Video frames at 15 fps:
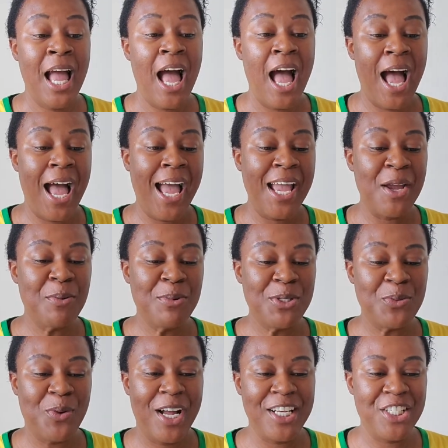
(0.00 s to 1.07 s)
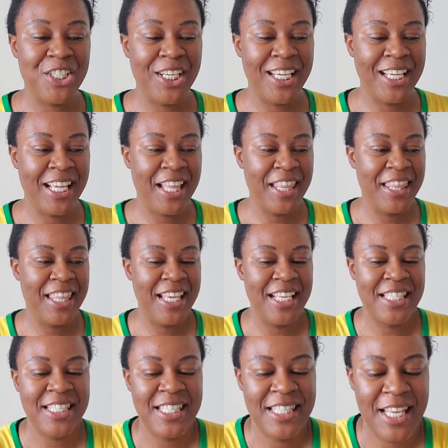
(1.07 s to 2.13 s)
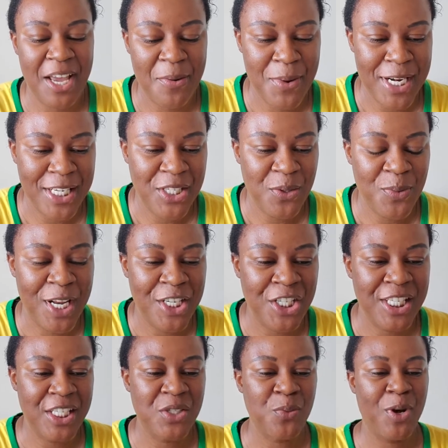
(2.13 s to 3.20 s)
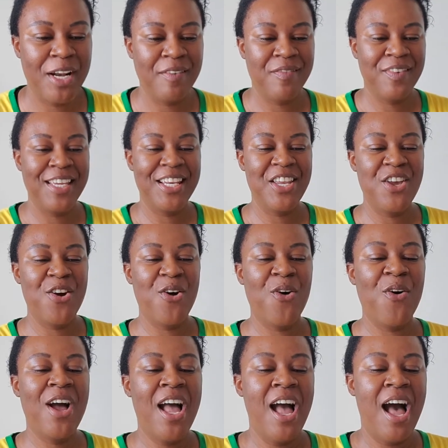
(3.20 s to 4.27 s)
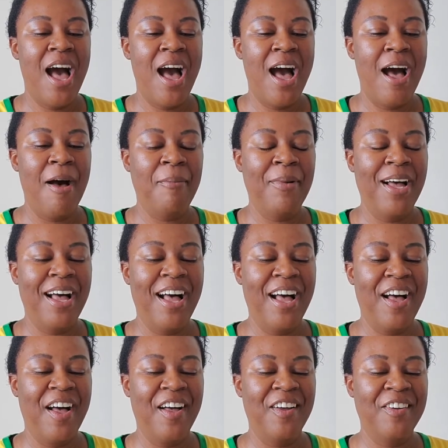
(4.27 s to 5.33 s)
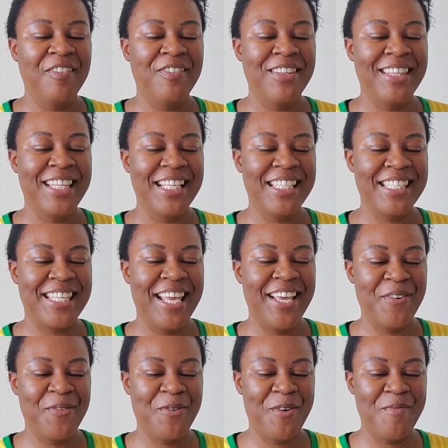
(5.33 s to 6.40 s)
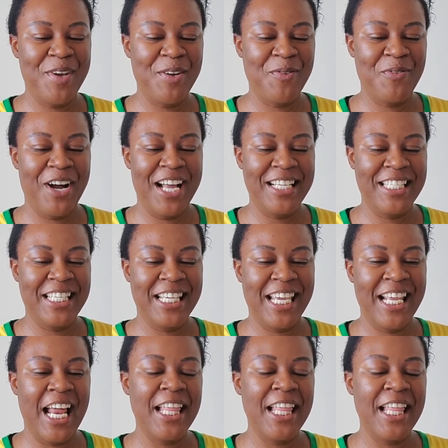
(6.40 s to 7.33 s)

I was watching this. I wanted to watch this one video of this woman watching it.